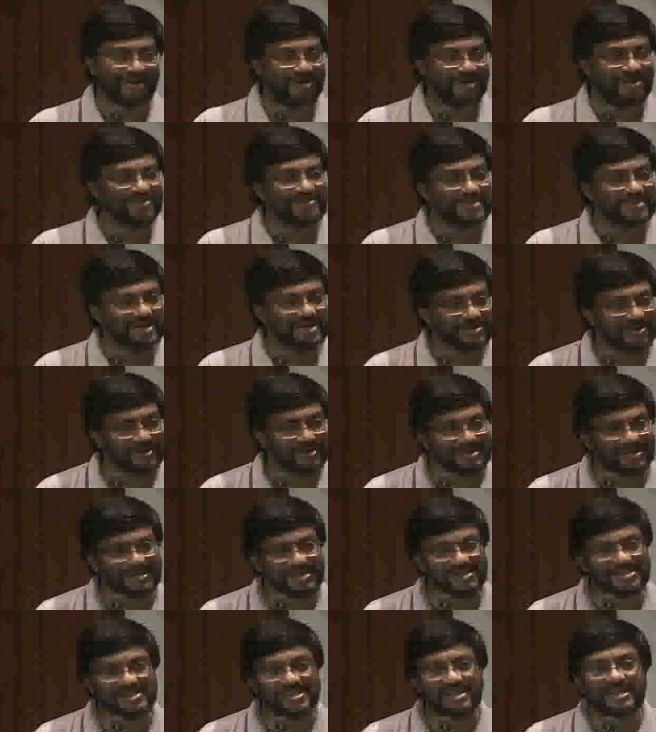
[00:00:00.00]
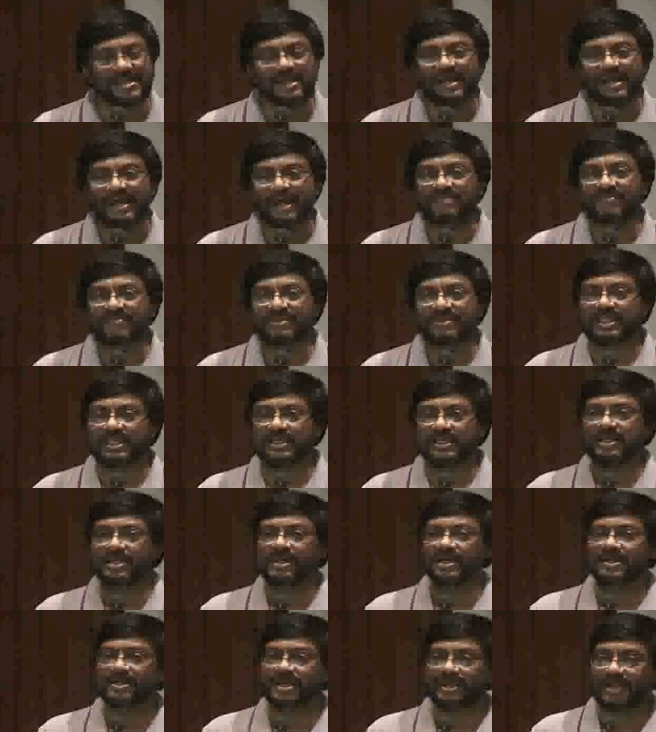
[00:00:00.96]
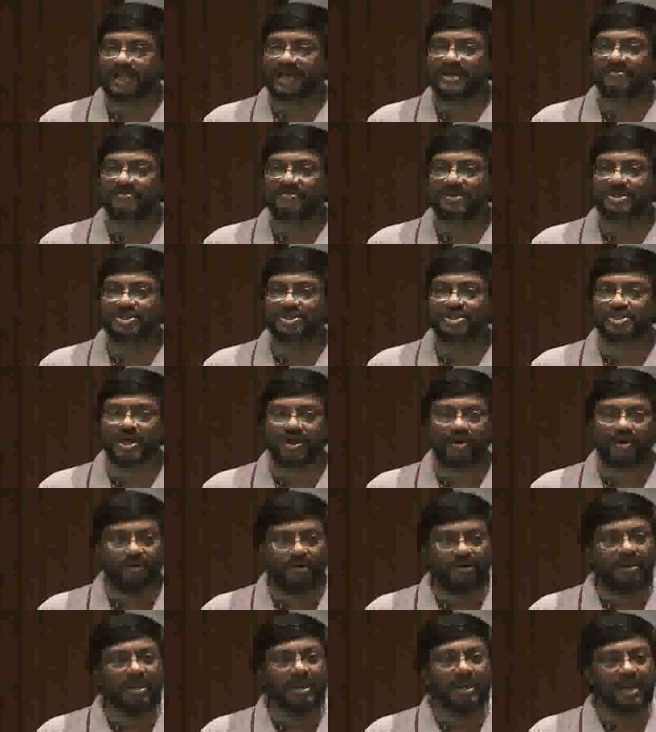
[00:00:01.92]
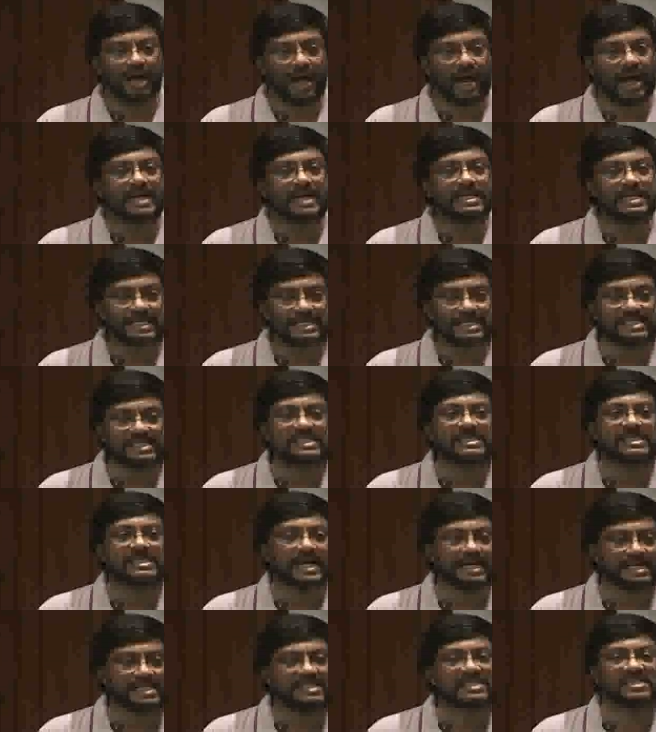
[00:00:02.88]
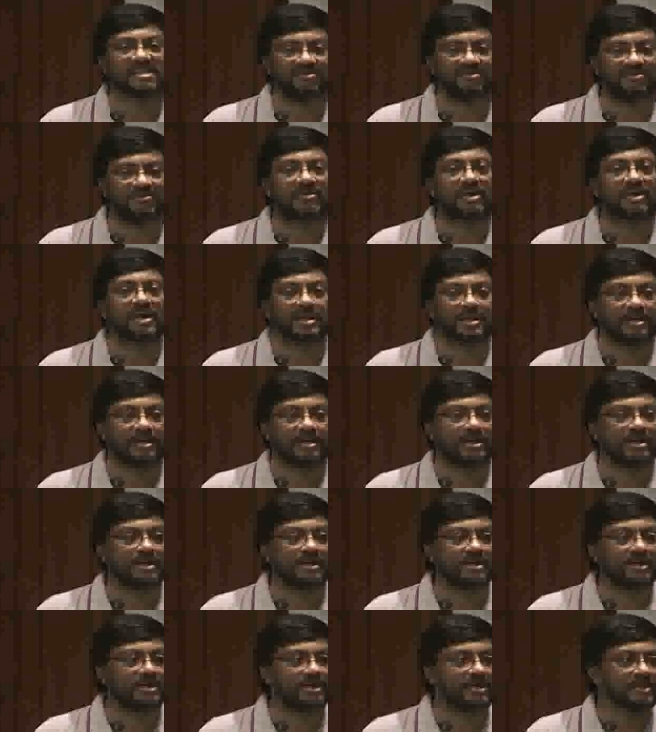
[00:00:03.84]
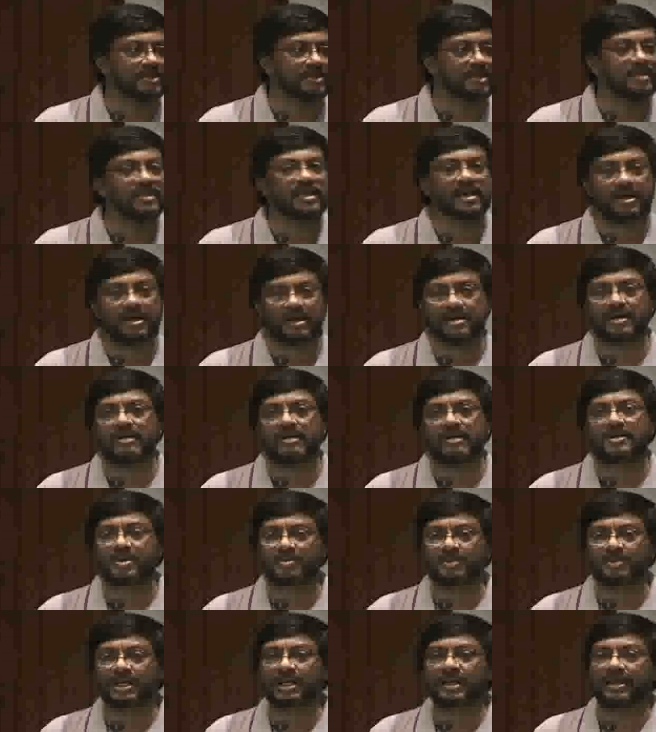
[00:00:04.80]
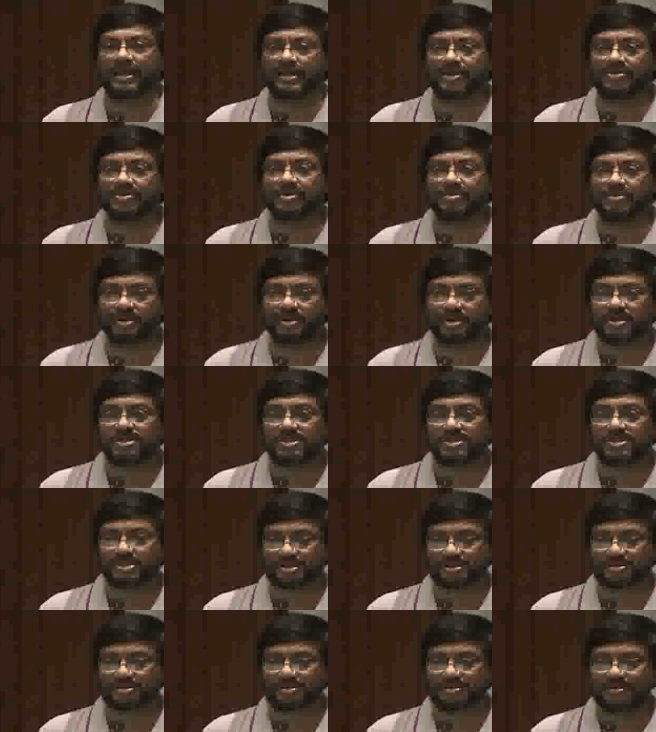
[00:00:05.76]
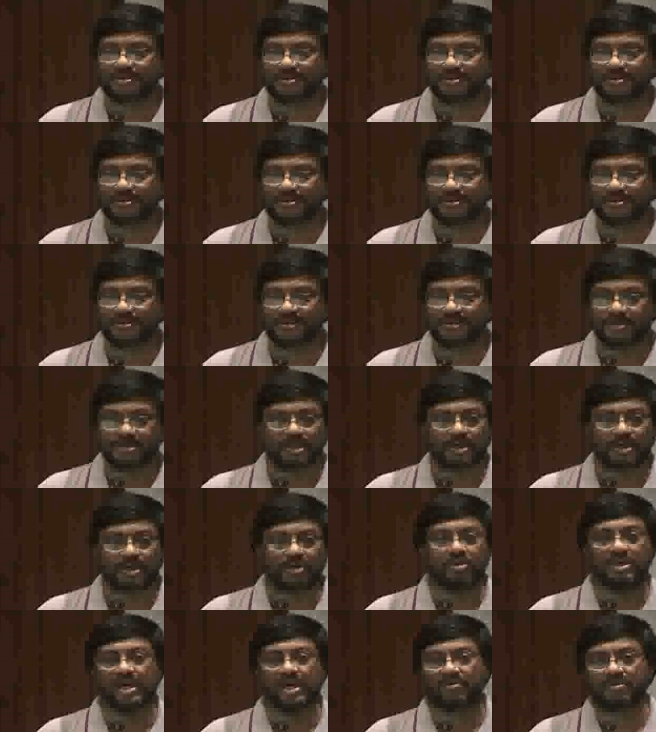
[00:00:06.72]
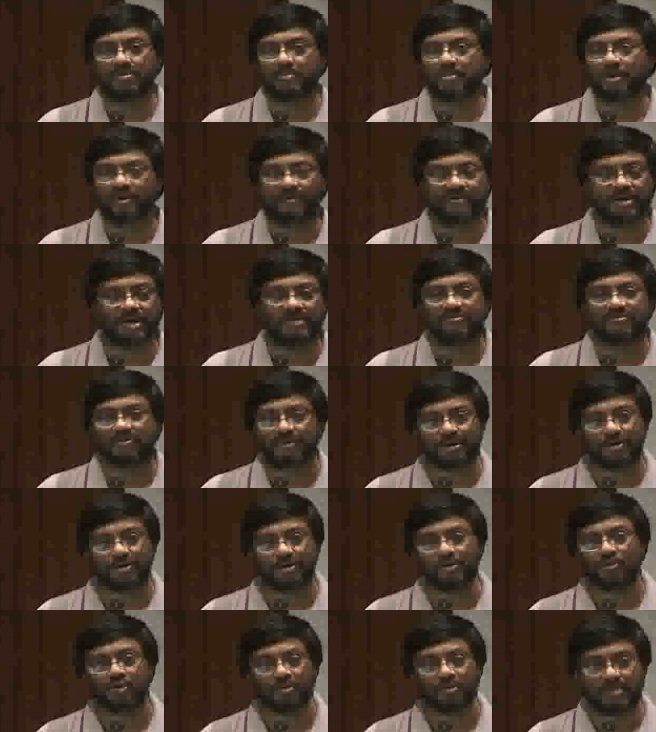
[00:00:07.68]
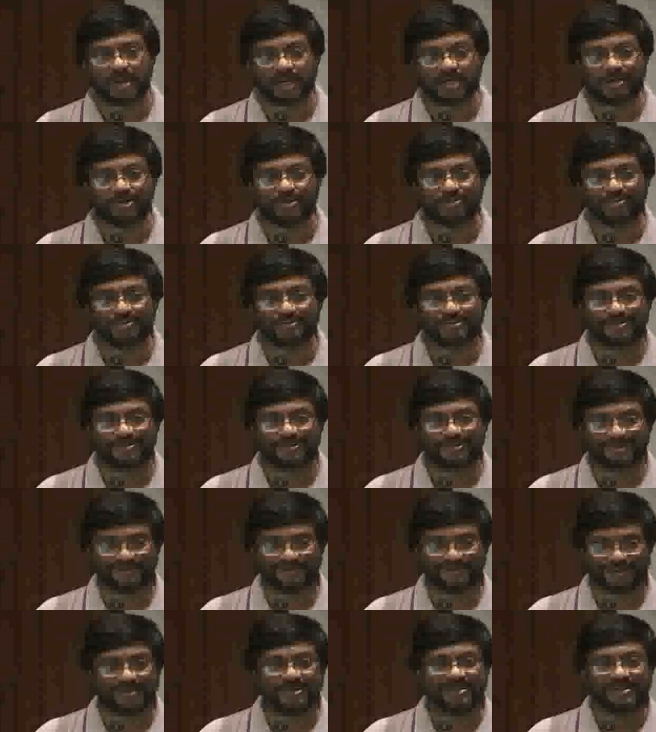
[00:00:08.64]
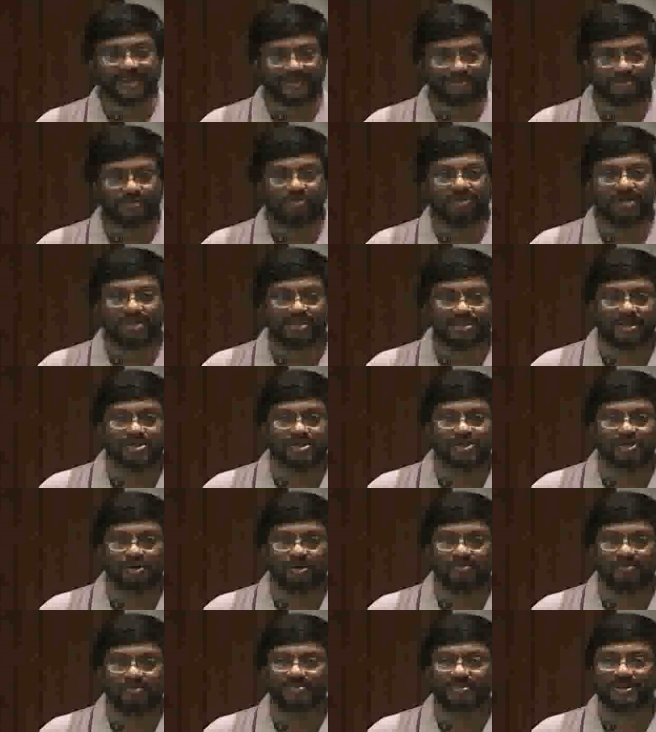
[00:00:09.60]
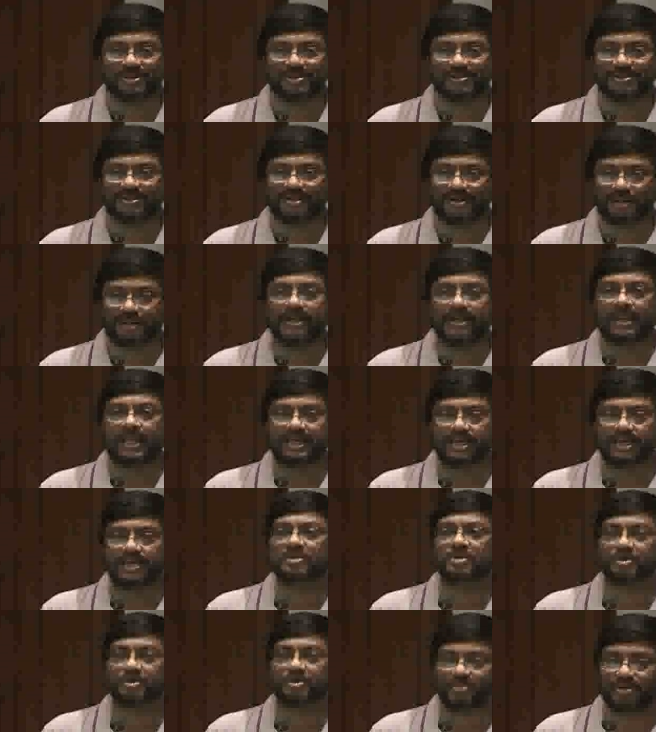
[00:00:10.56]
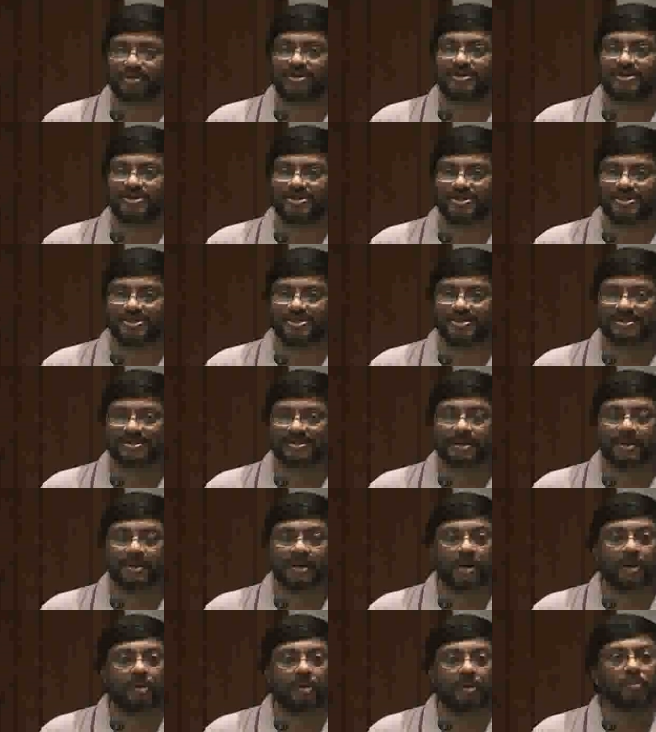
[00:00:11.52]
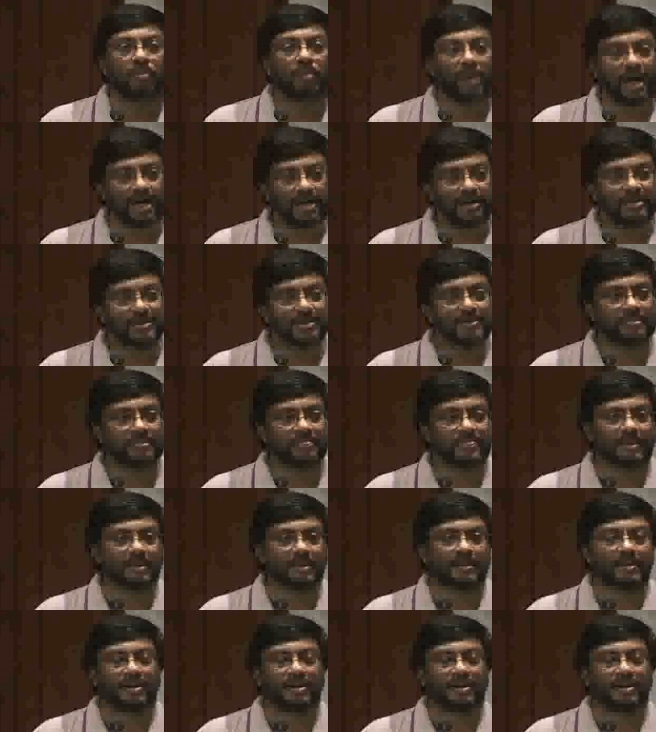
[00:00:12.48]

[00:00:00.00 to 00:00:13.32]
along with doctors, and when they hear the language, they all understand somewhere that they are ultimately entrepreneurs. They don't have a provident fund to go back to. They have to run their shop like entrepreneurs. But